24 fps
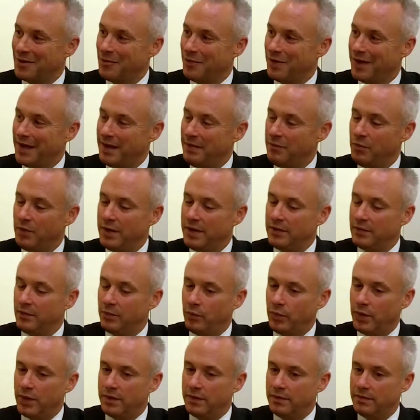Well, and
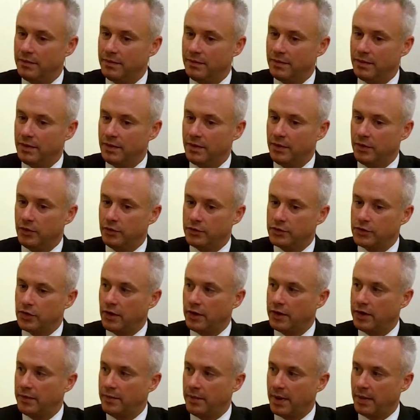when, when you're
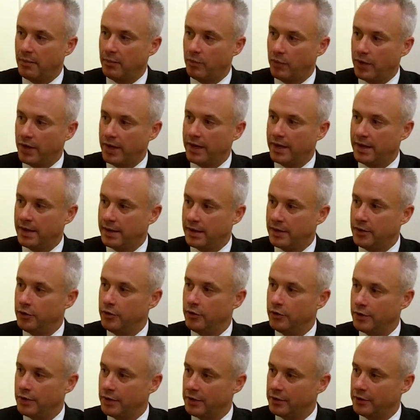talking about bringing a
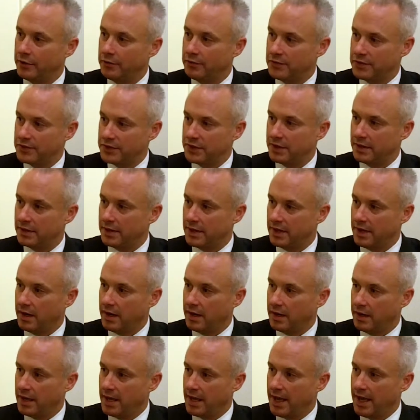nuclear facility
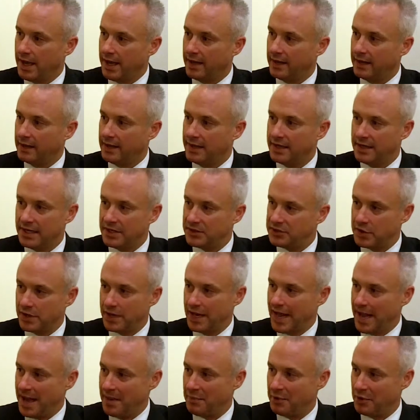online, it
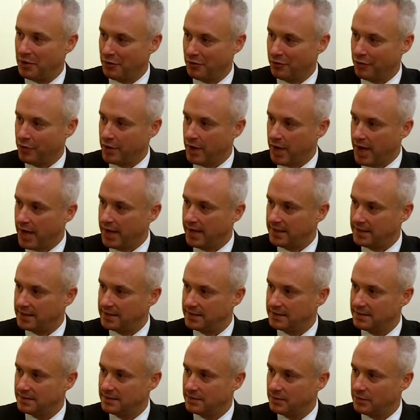doesn't happen
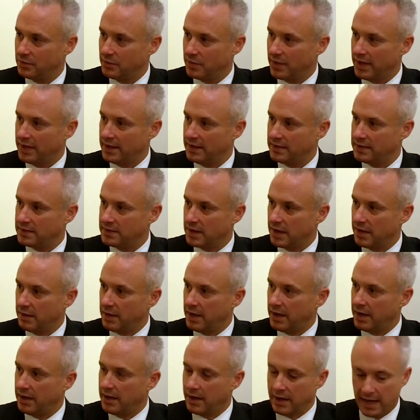overnight, right? So I
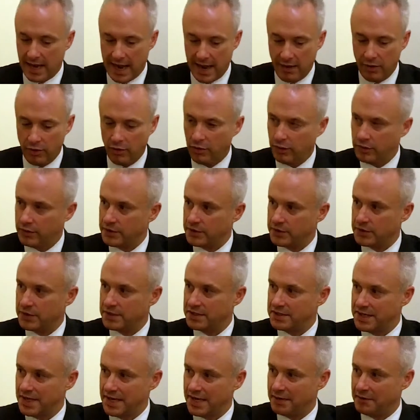mean, how long does
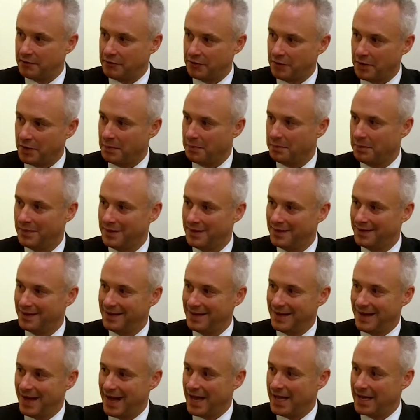it take from
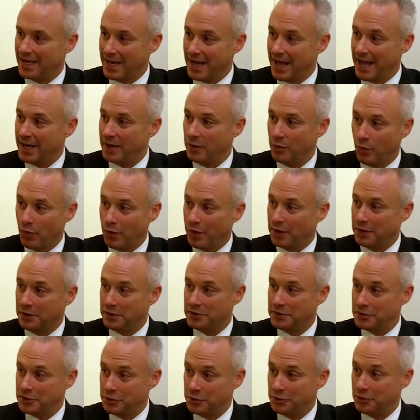it, I'd like
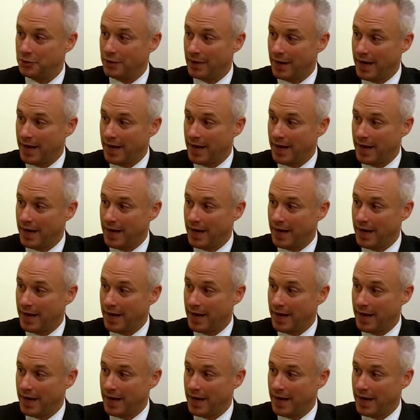one to